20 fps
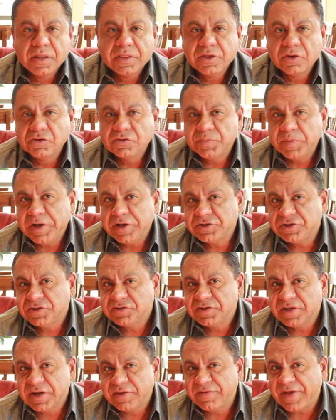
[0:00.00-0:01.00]
Those
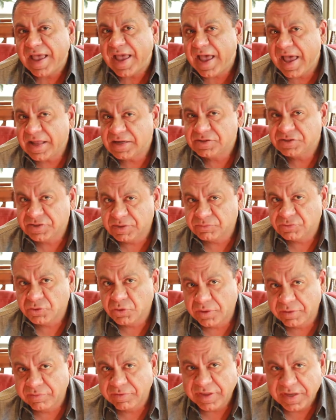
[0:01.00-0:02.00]
patients that have had some
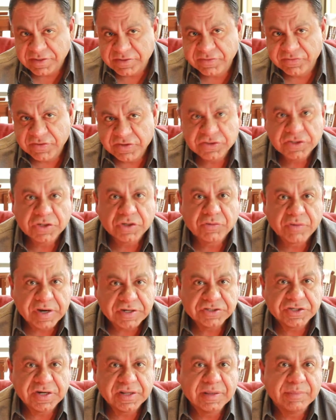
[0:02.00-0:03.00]
sort of laser vision
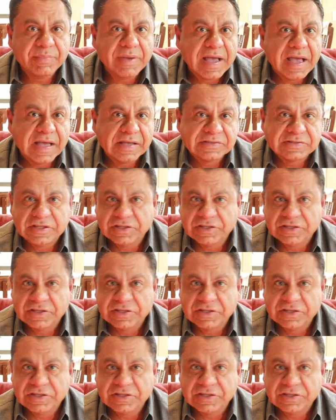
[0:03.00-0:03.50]
correction in the past,